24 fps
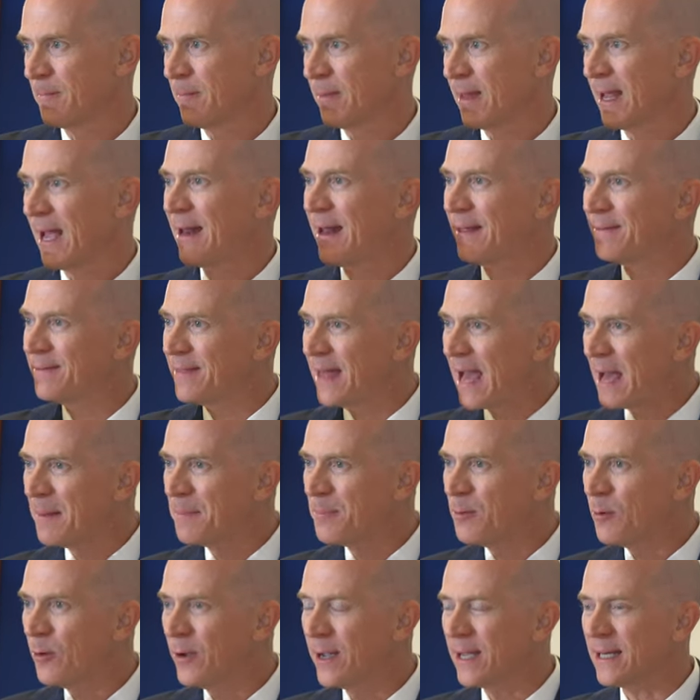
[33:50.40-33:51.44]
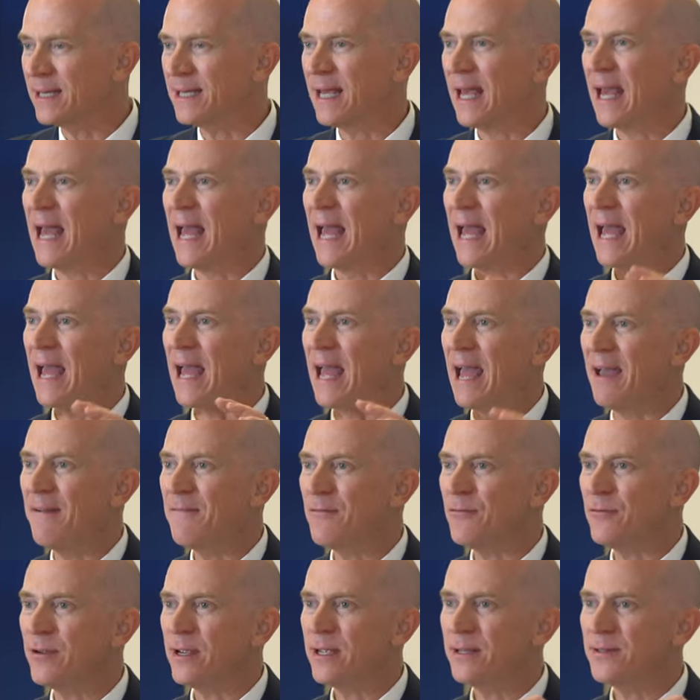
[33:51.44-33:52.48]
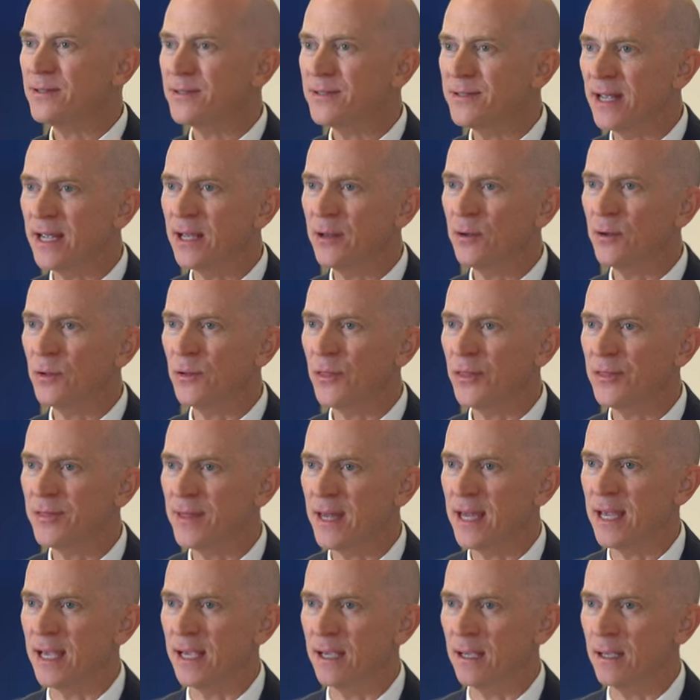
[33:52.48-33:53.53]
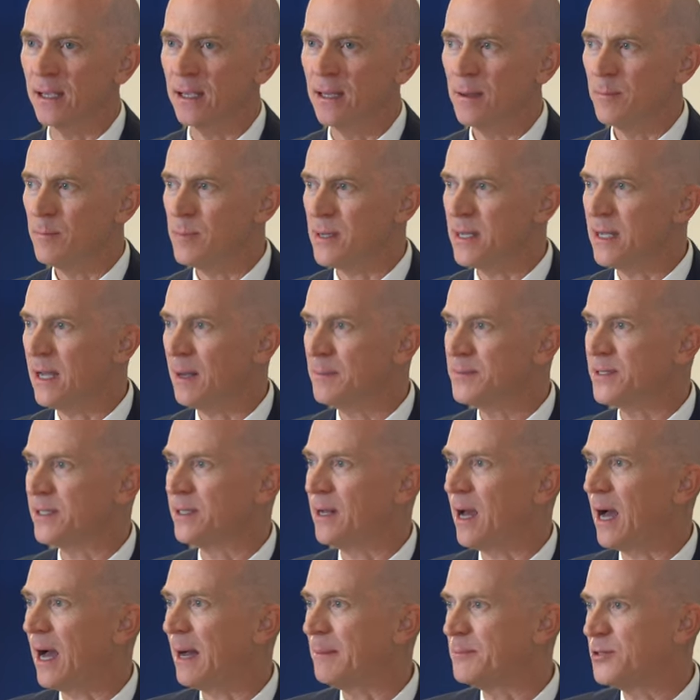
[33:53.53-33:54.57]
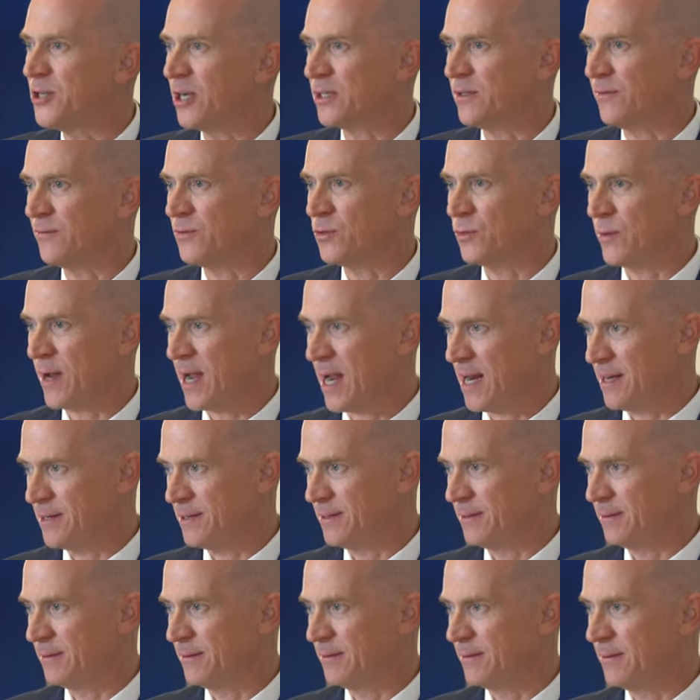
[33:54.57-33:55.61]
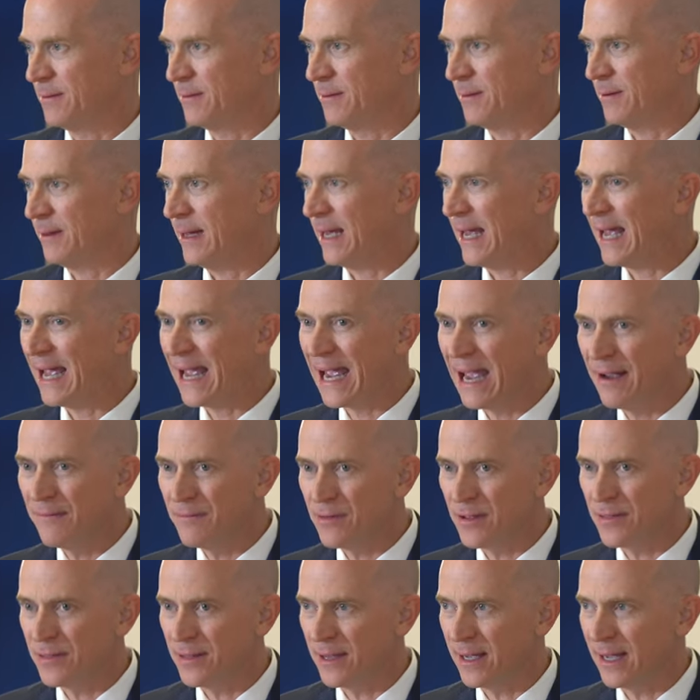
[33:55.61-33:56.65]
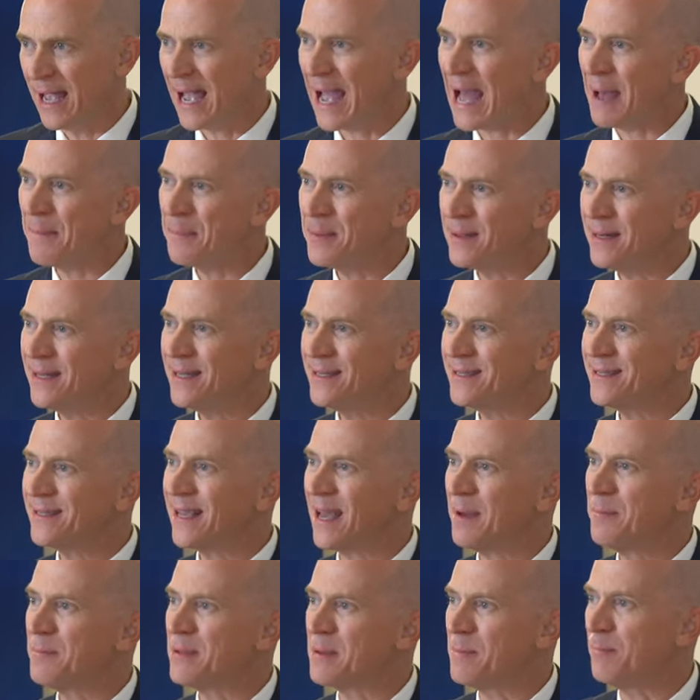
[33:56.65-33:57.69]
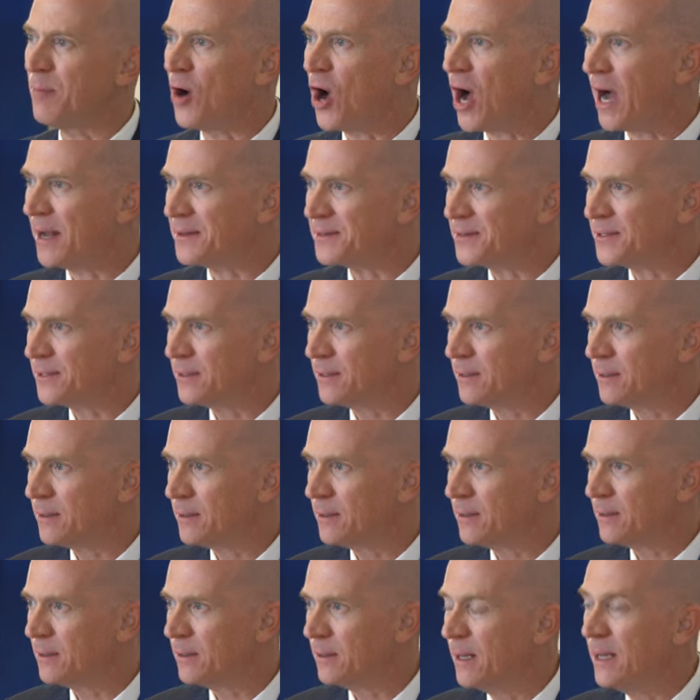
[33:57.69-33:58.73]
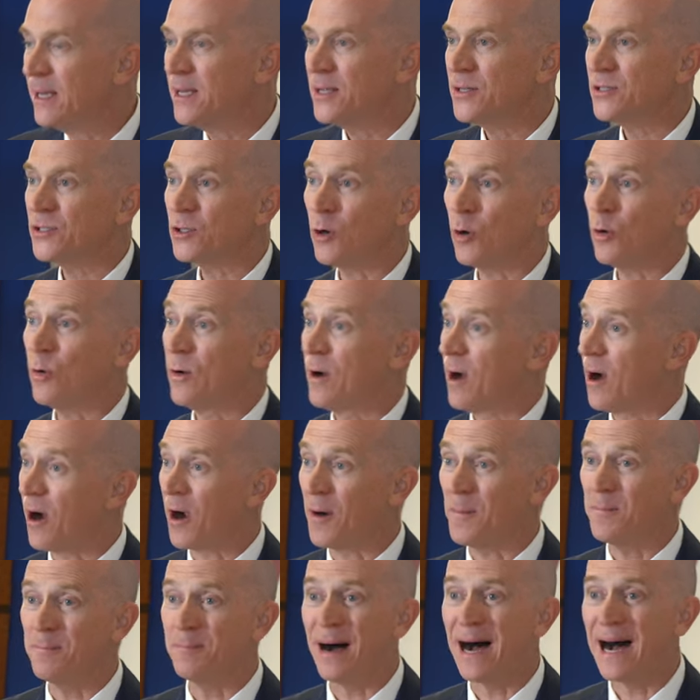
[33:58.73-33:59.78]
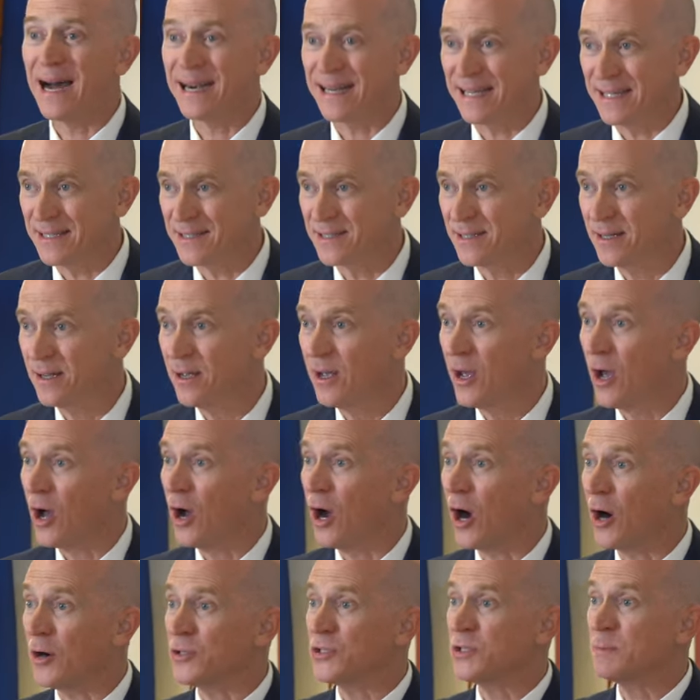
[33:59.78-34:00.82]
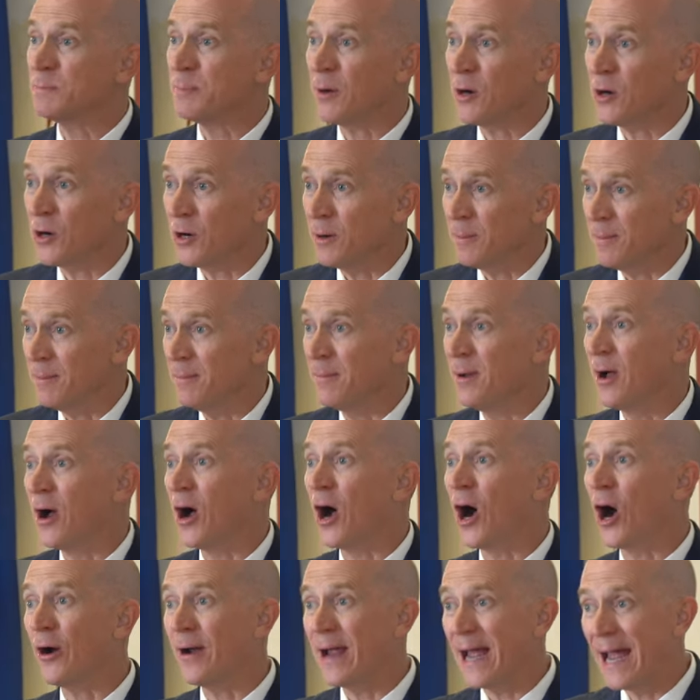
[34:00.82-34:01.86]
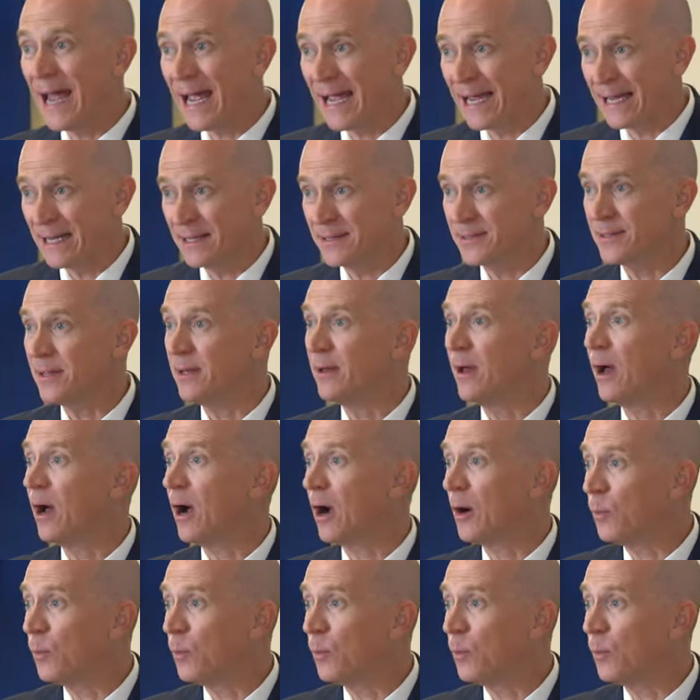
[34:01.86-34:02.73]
And at that point, every single thing becomes an object of trade. Everything, happiness can be bought. So our bodies, our sperm, our eggs, our